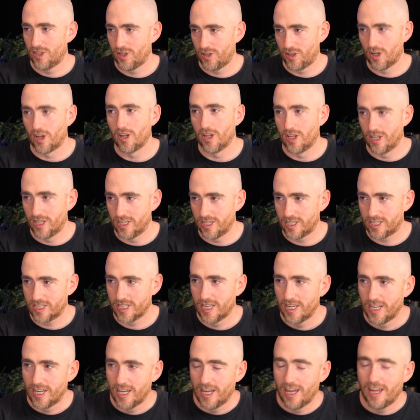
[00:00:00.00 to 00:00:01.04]

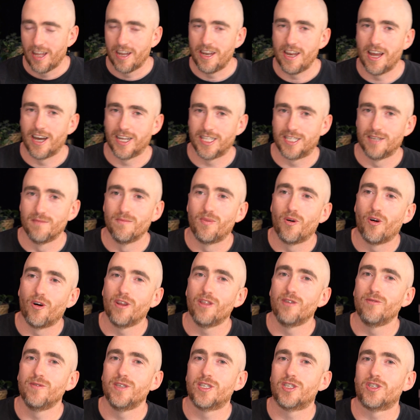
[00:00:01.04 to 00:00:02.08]
Now, it's
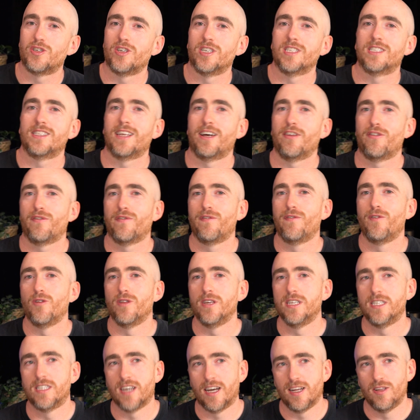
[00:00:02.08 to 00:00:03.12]
important that we stress that's
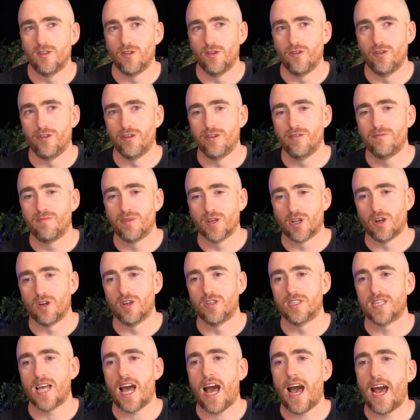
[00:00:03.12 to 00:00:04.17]
fully diluted
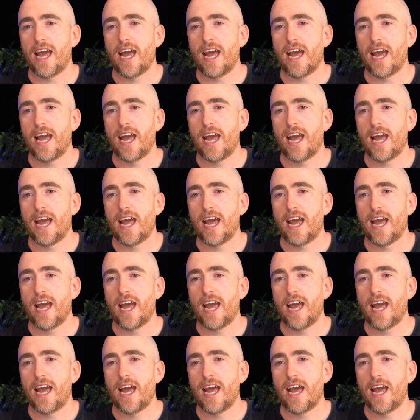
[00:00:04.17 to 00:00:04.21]
because